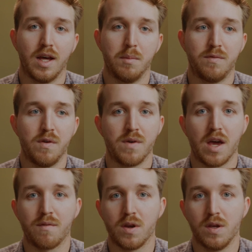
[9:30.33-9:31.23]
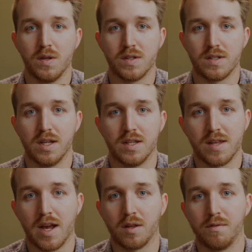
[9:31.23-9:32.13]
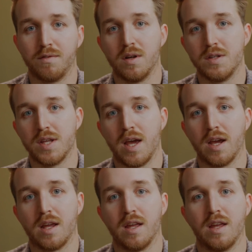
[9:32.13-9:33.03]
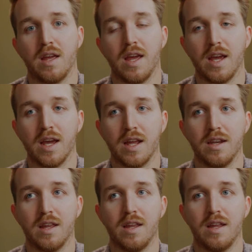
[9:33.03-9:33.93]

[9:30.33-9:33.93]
If you've ever used a Sackler Flowtech, and